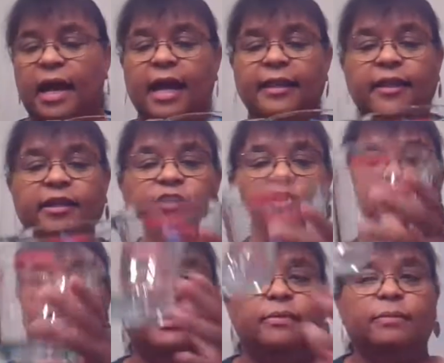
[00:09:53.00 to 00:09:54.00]
I then
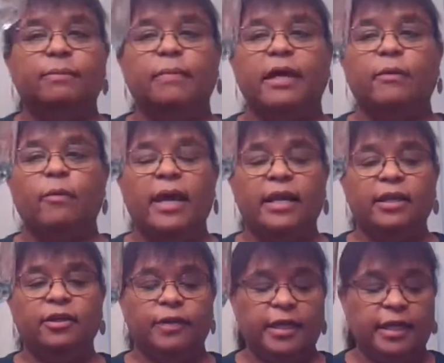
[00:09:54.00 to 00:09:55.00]
took my wet
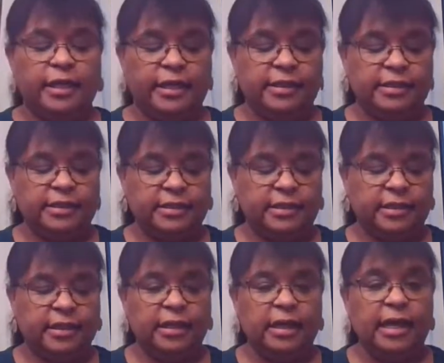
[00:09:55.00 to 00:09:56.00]
ingredients
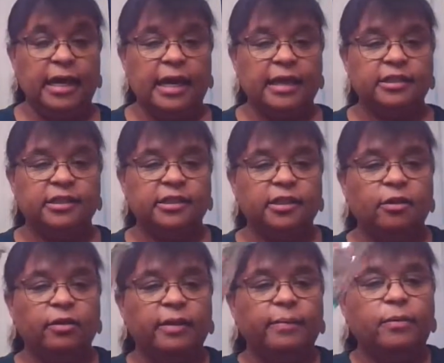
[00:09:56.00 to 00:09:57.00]
and
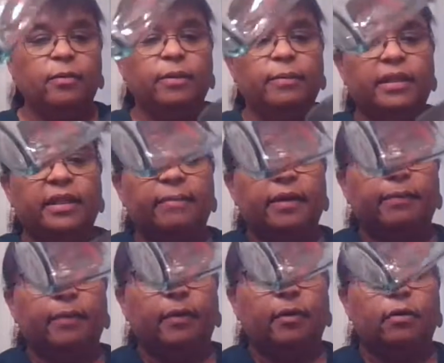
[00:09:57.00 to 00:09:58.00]
slowly poured them in the
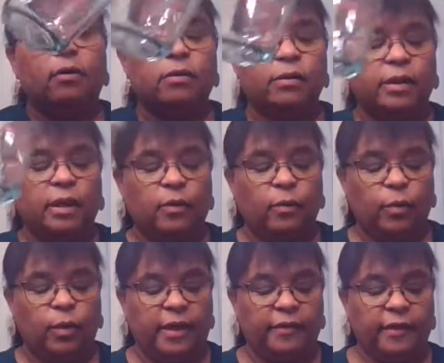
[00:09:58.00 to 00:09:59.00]
big bowl
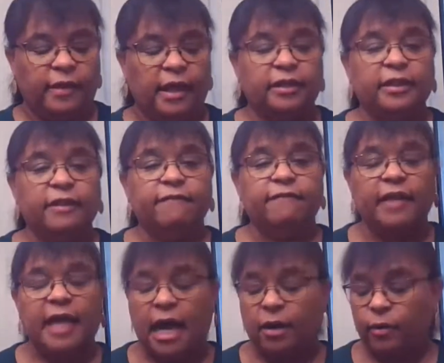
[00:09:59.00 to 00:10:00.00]
with the
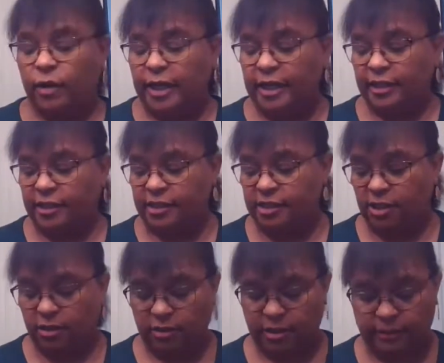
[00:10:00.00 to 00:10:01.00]
flour and the
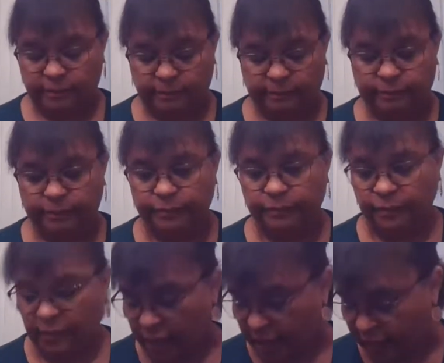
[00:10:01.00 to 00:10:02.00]
salt.
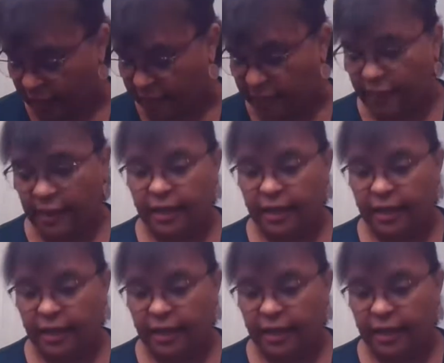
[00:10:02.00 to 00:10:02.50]
And